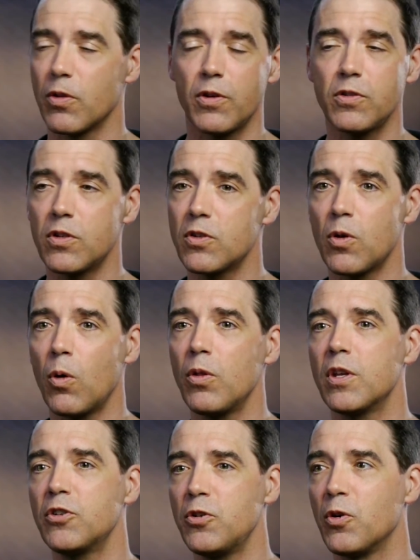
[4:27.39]
there's this whole
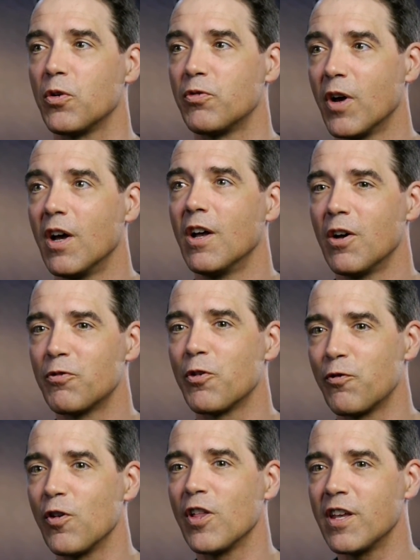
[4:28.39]
issue of
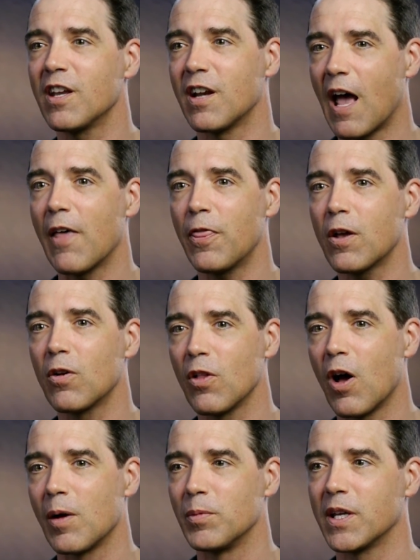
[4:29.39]
fulfilling an ethical
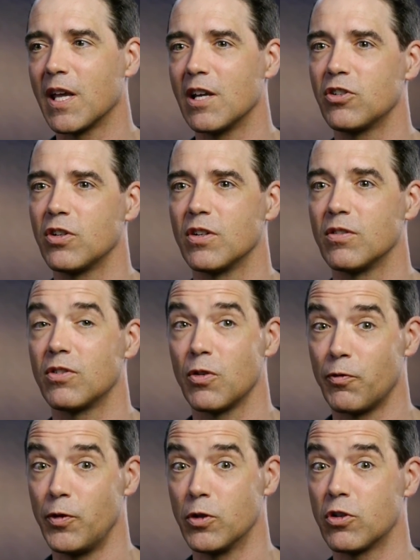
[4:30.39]
obligation to
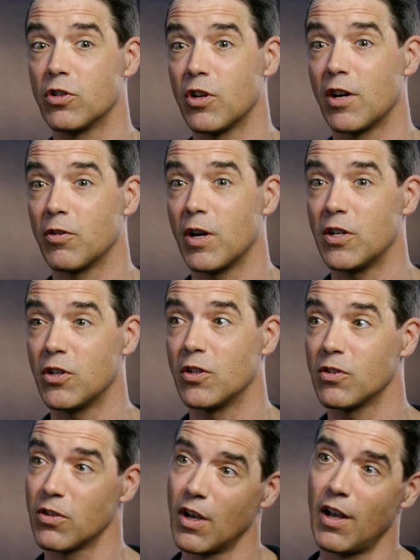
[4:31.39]
future
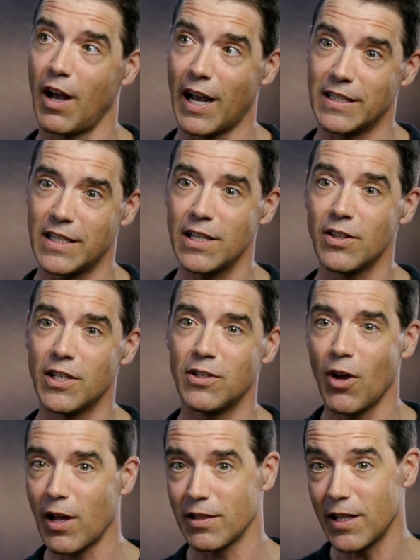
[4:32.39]
generations, ideally
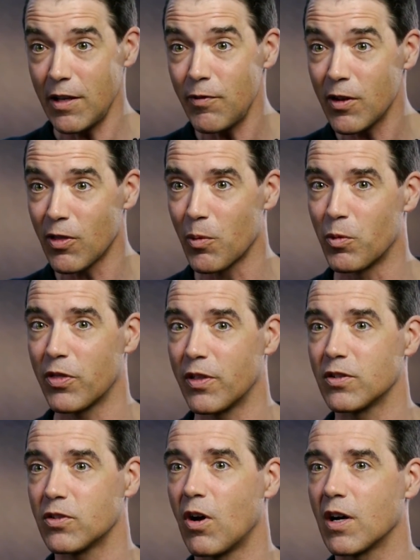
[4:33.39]
not leaving them with
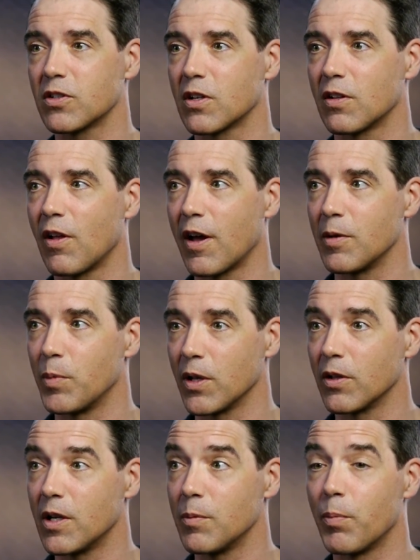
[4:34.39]
this toxic
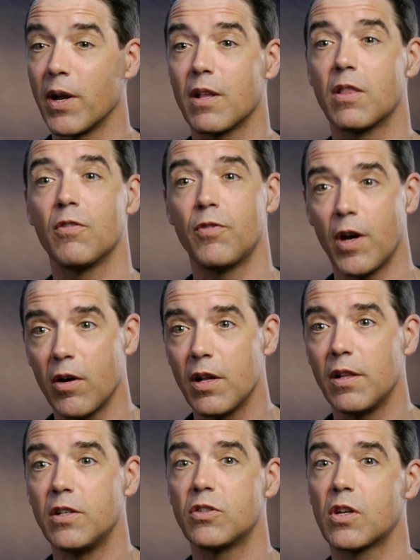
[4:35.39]
liability, but at the very
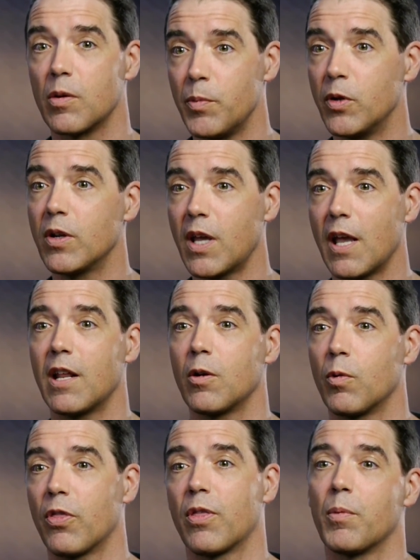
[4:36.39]
least communicating
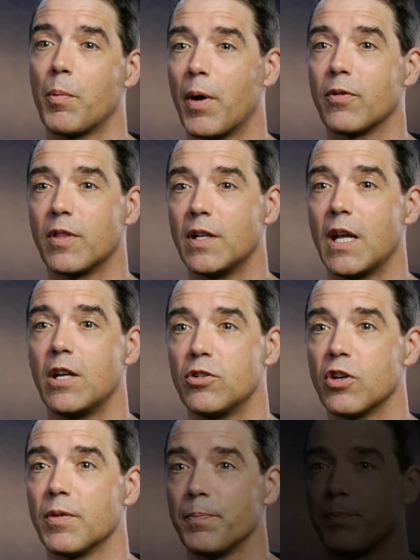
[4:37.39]
with them about the danger.